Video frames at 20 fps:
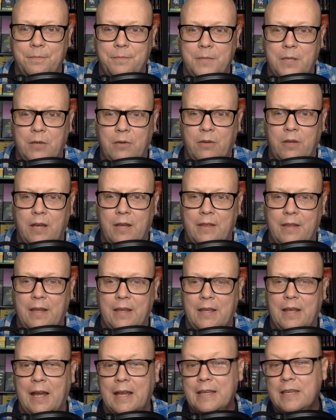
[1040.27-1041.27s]
You know,
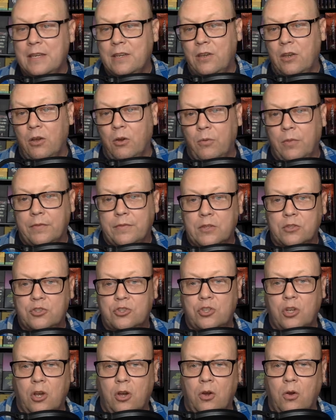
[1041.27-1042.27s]
I didn't know that the
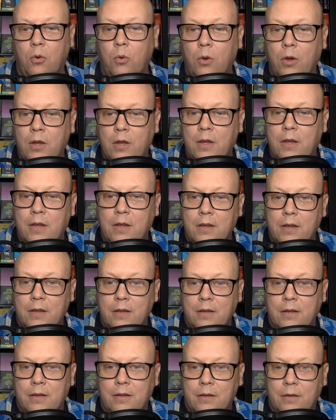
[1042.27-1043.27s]
show,
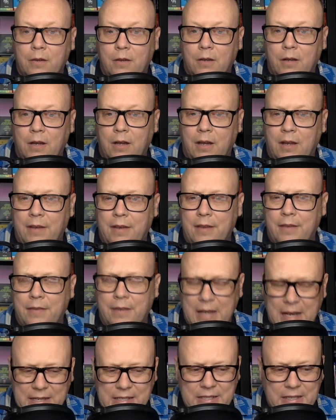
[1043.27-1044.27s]
the
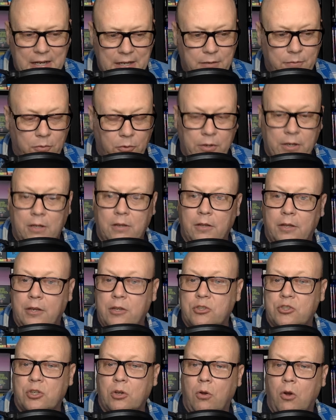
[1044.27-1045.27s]
1994
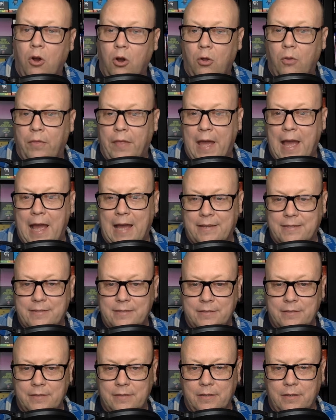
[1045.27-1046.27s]
Nickelodeon show All
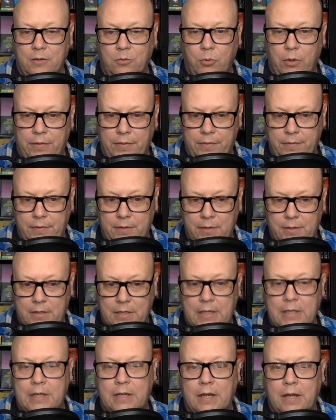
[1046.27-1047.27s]
That with
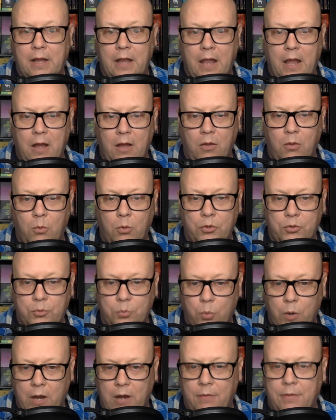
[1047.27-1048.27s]
Kenan and Kel was
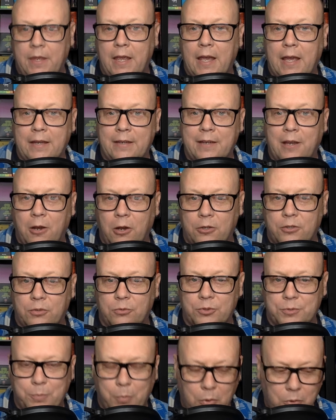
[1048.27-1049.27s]
where the Ed character
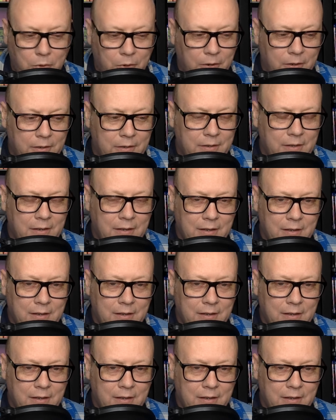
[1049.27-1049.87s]
was born,